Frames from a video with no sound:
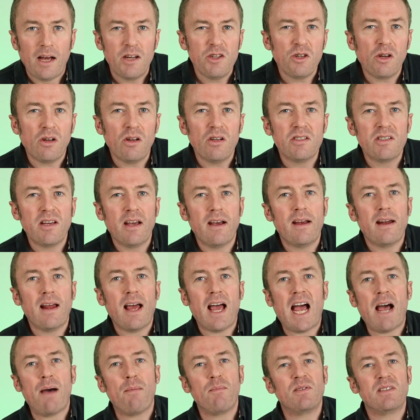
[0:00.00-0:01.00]
Azure Container
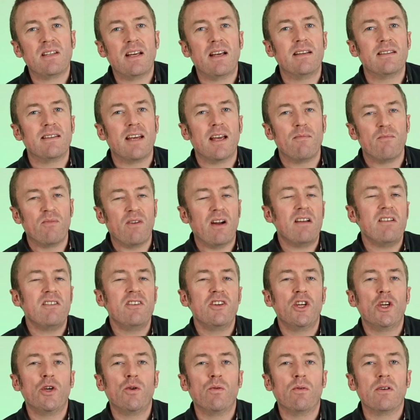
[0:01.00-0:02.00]
Apps is a brand
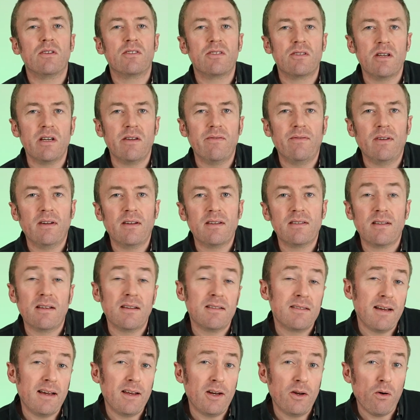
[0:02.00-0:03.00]
new serverless
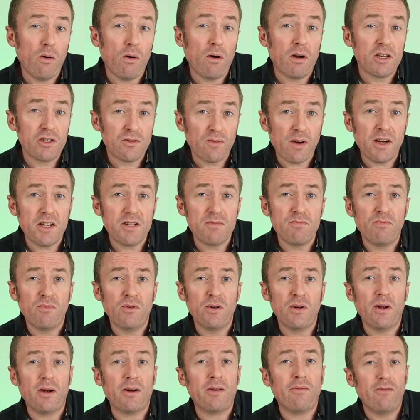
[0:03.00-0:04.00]
container orchestration
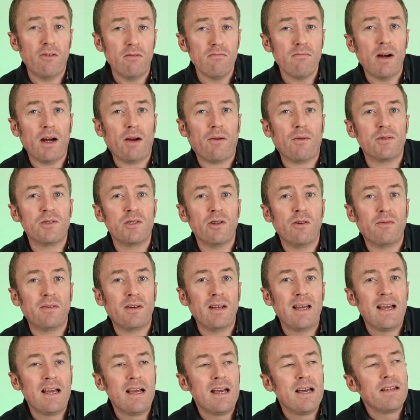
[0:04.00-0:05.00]
product from Microsoft
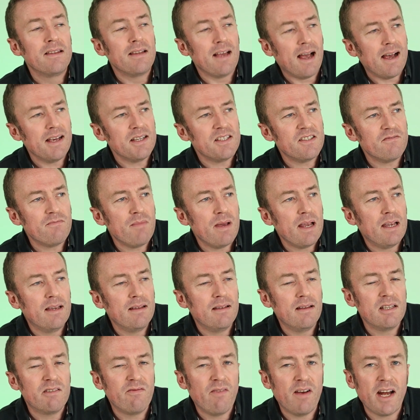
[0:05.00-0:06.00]
that, as of making
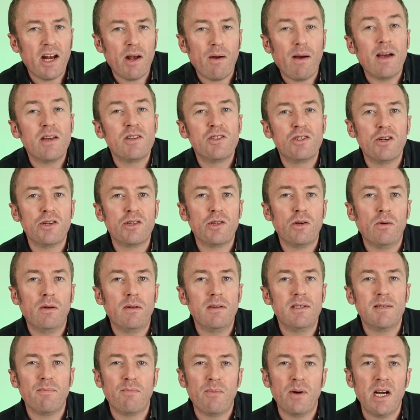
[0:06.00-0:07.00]
this video, has just gone
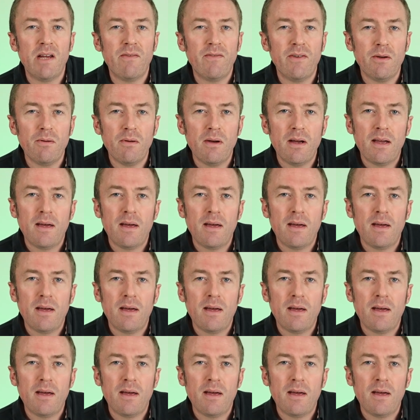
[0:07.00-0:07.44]
into preview,